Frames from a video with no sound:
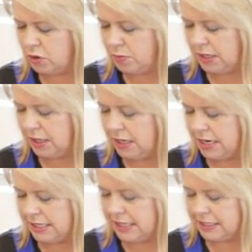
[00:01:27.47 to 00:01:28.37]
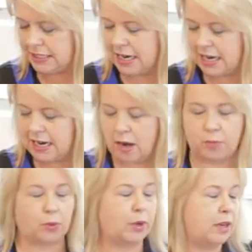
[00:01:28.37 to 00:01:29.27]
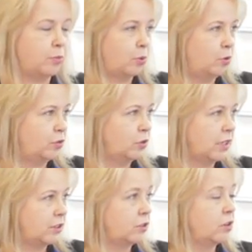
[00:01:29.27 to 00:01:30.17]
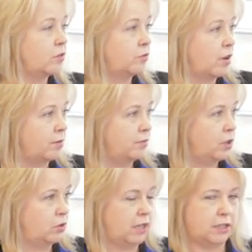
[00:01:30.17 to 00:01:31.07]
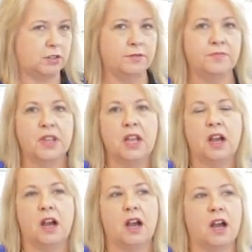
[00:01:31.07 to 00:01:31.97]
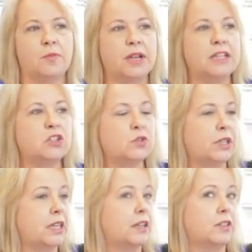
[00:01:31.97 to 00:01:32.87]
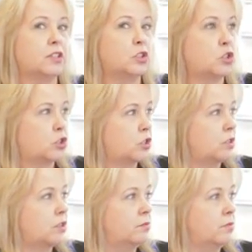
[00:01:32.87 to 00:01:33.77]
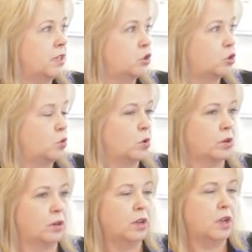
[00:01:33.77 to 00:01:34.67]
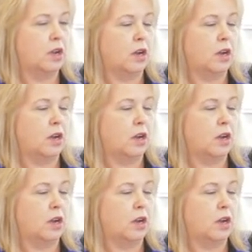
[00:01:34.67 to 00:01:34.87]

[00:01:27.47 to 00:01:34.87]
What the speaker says: to be get a pre-approval letter from your lender. And so again, this is just going to make sure